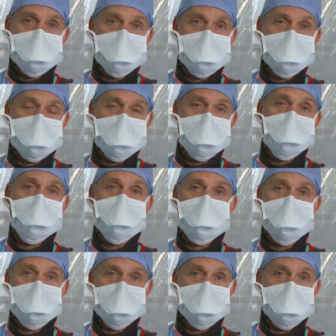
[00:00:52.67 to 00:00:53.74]
And that
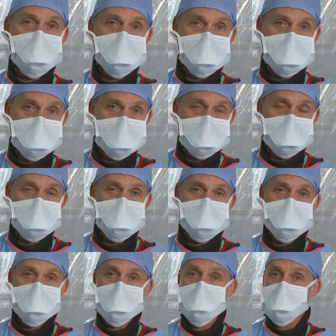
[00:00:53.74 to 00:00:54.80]
will be
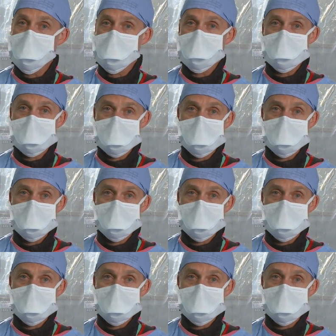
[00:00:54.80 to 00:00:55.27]
performed by Dr.